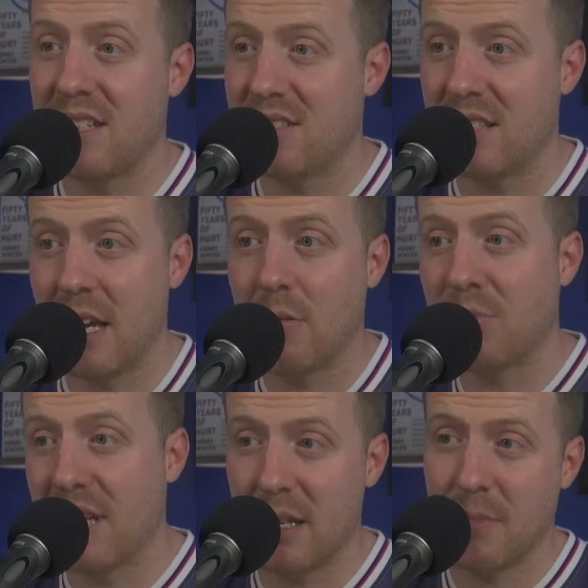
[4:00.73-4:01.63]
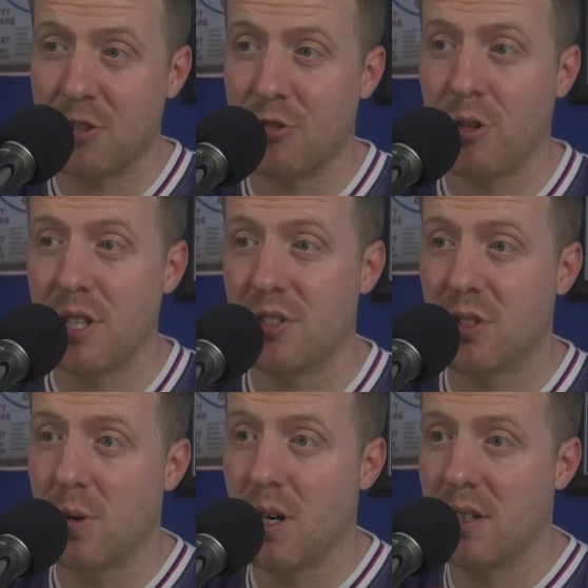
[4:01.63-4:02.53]
And said, no, I'm taking my strongest
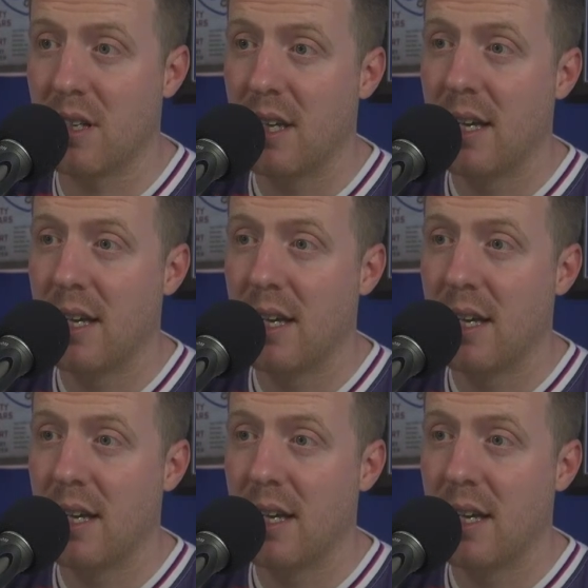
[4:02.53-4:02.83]
squad.